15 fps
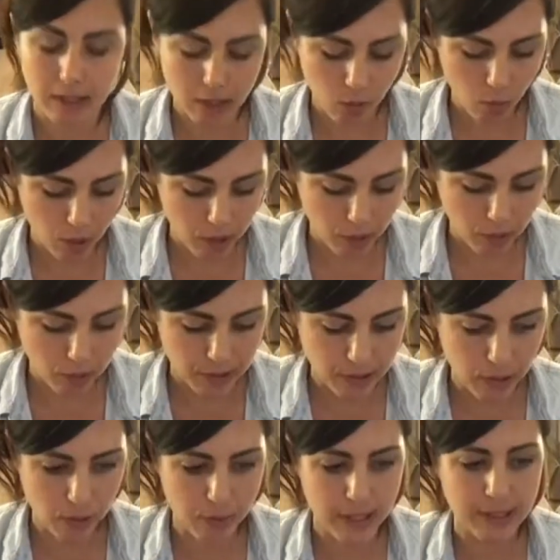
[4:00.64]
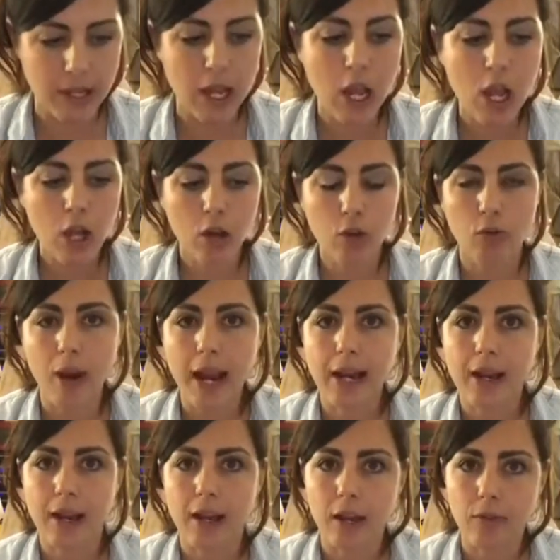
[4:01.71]
So what you would do is
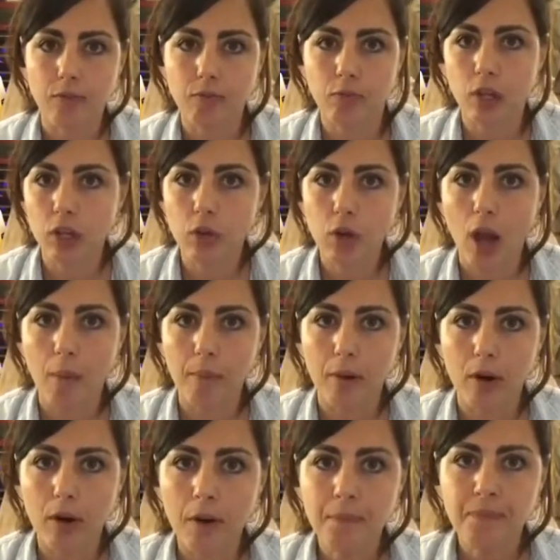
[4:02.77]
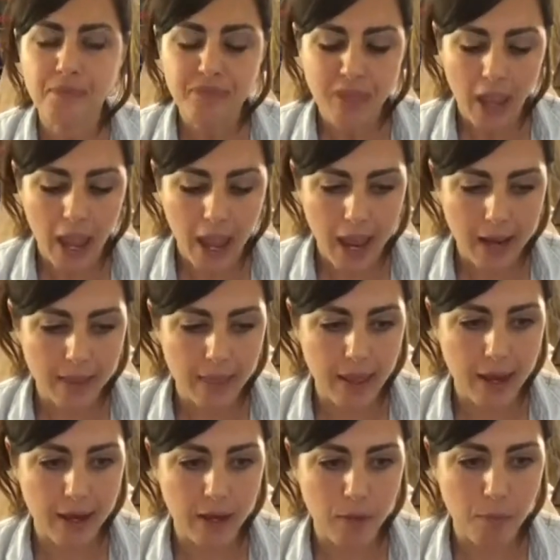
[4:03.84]
grate a cucumber and
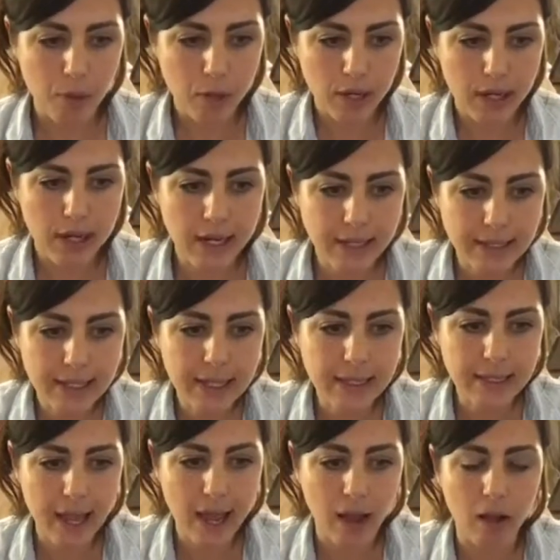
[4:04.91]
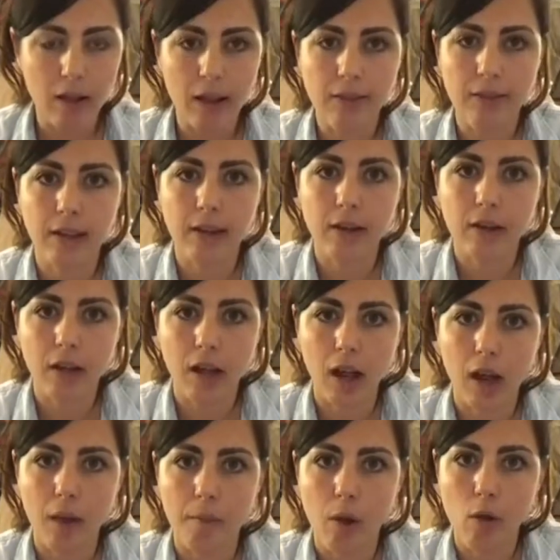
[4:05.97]
then put it in a tea towel, and then
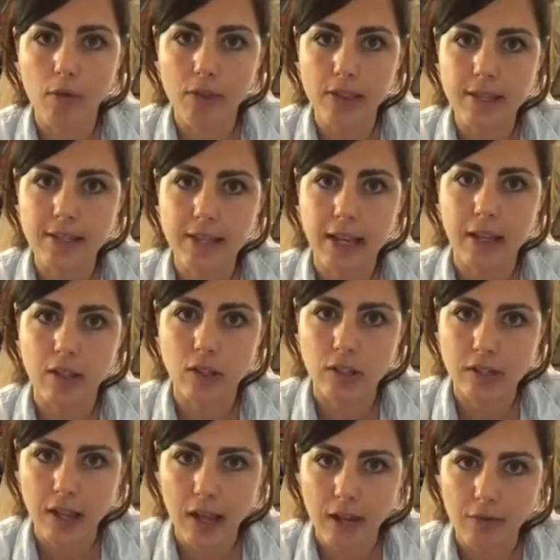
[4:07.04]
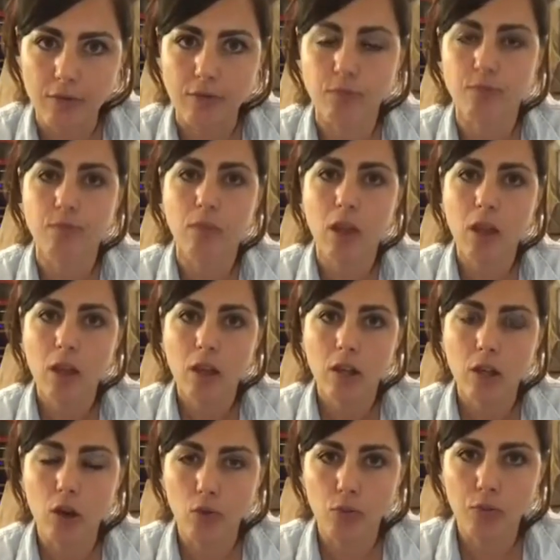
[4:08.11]
over the sink just kind of,
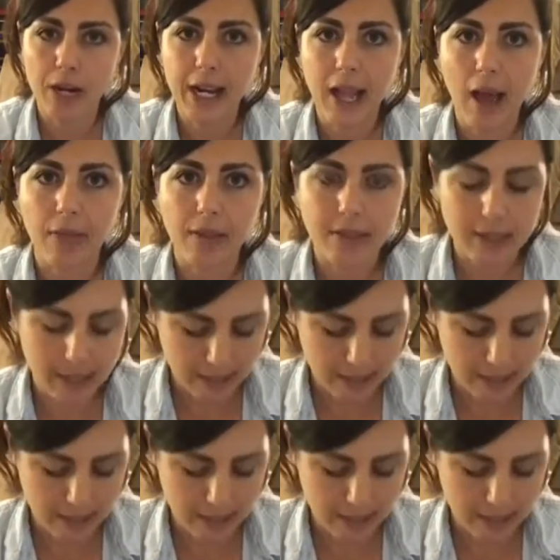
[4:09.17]
you know, wring out the tea